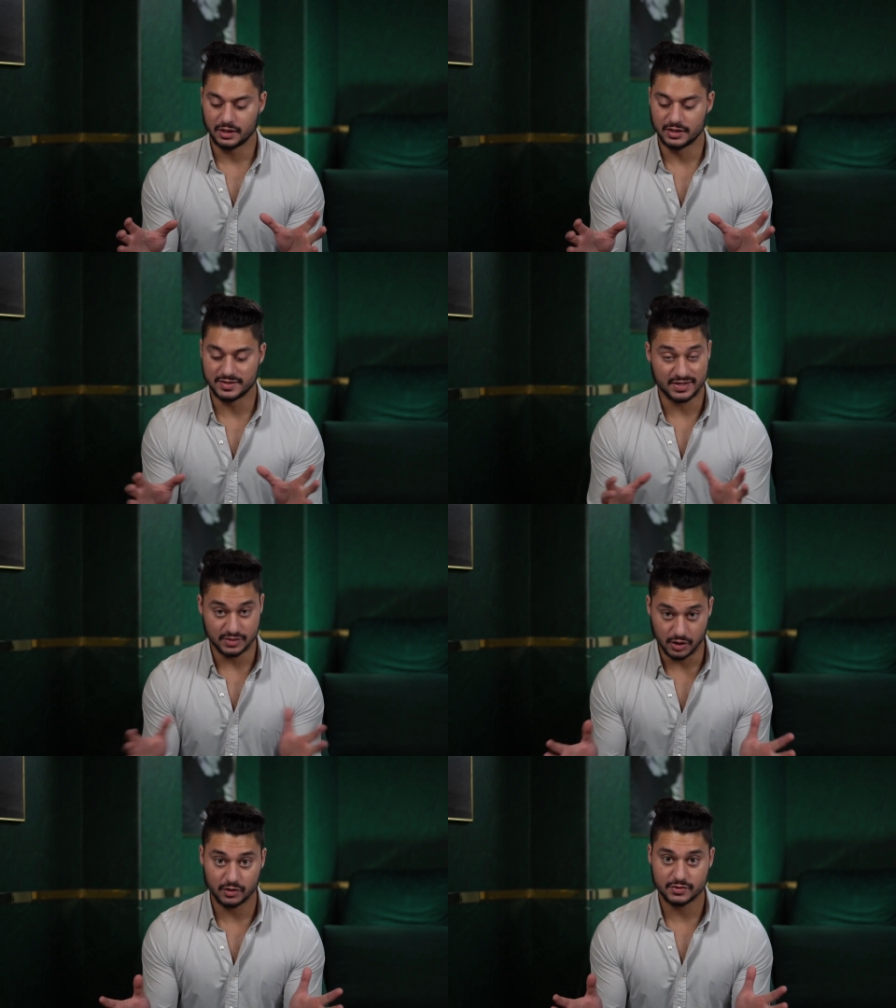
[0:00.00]
It
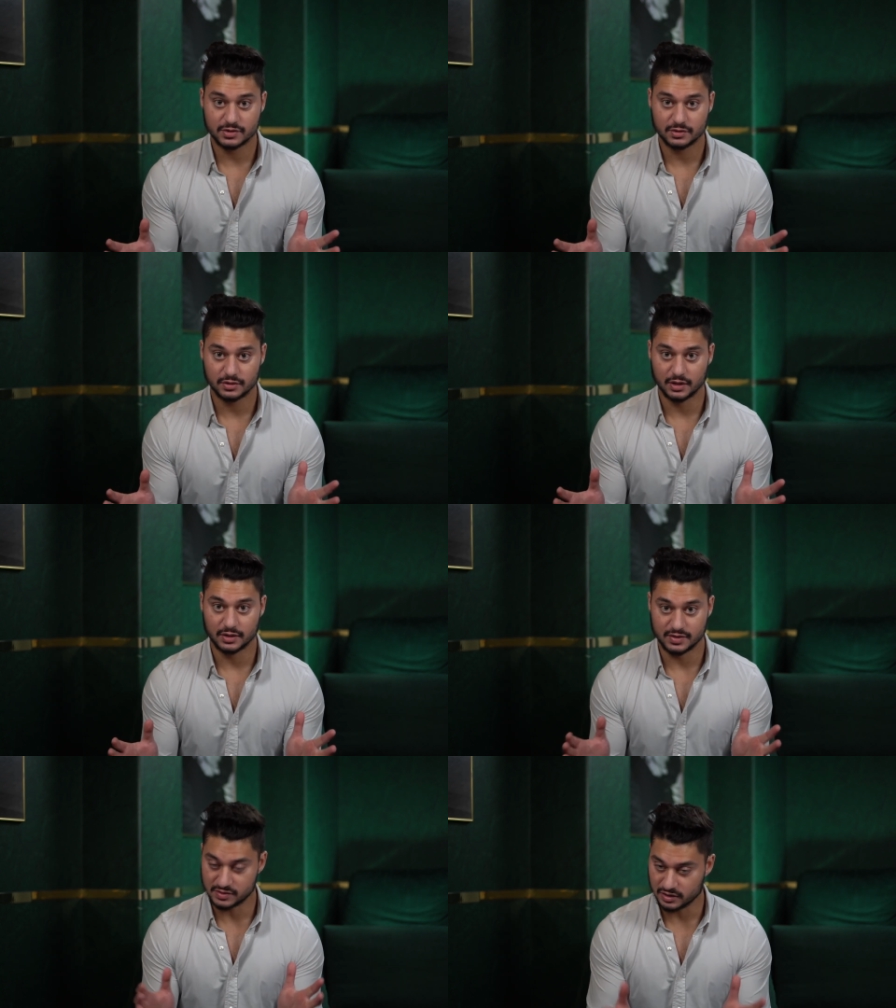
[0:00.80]
takes years.
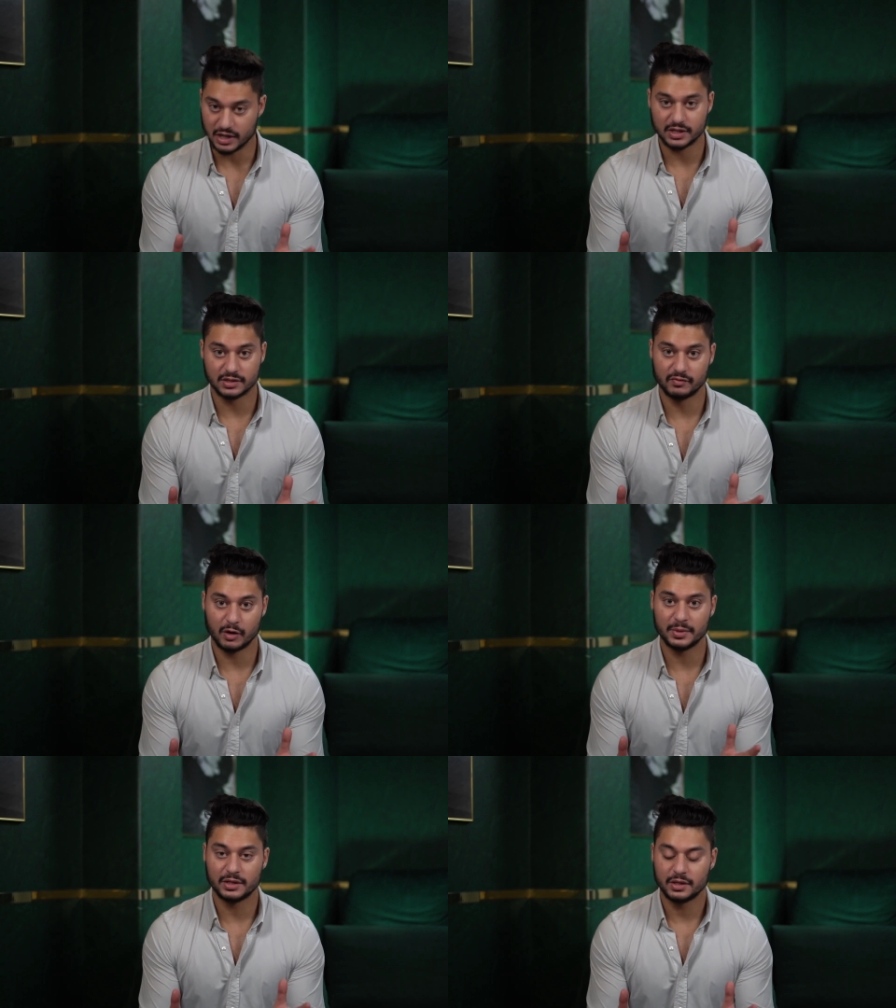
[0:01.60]
It takes a lot of
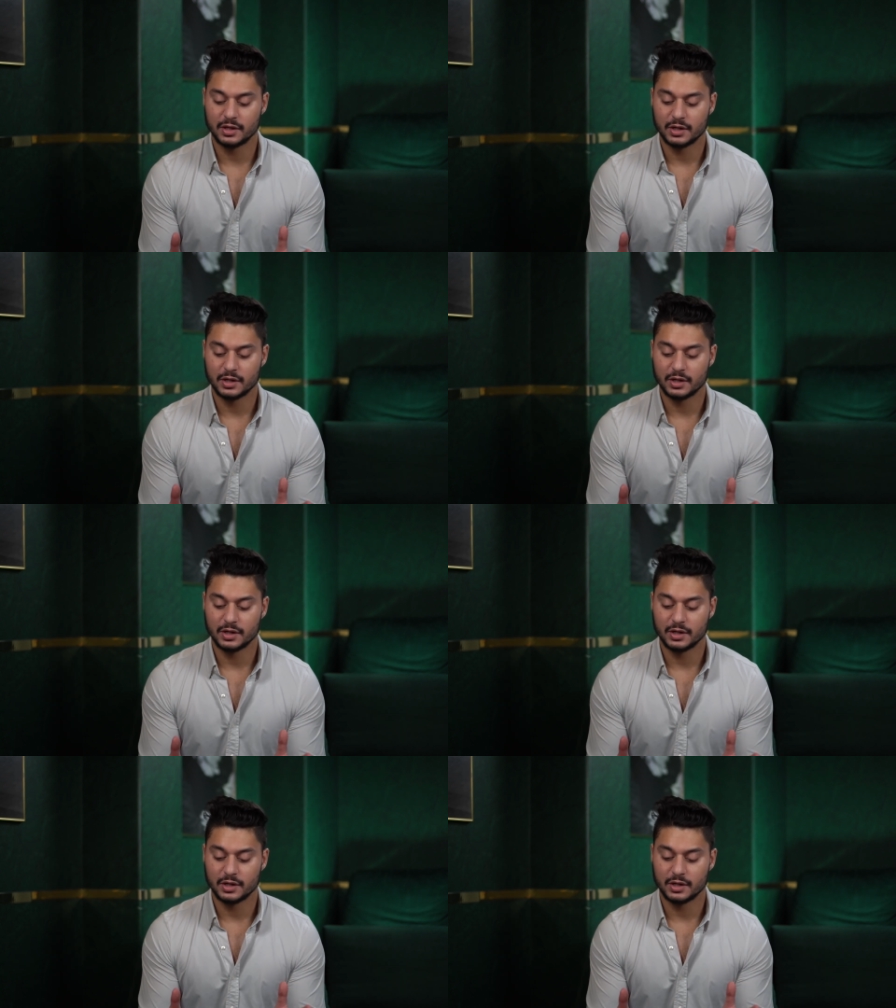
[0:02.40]
development.